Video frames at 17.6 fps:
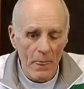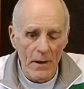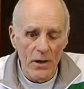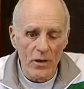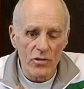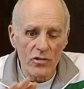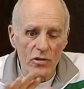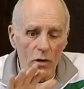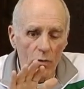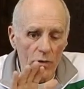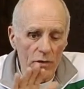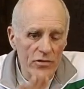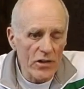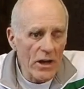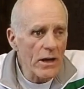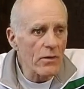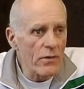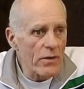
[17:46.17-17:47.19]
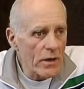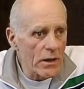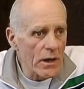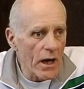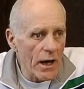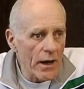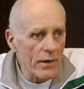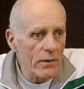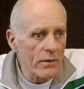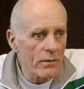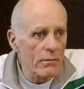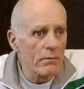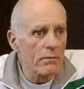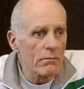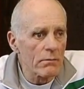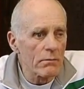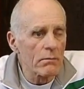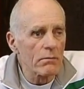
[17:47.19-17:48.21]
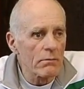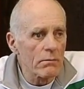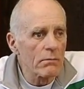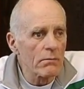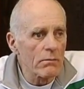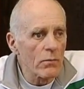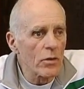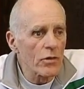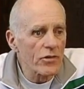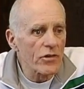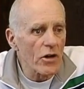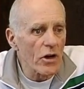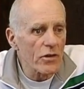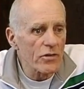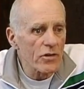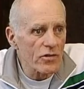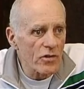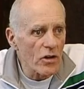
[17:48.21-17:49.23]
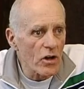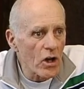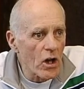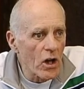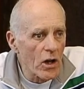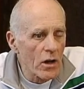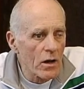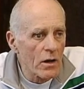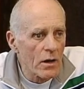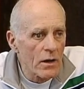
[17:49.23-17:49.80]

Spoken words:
So the center of the glider will start to stall.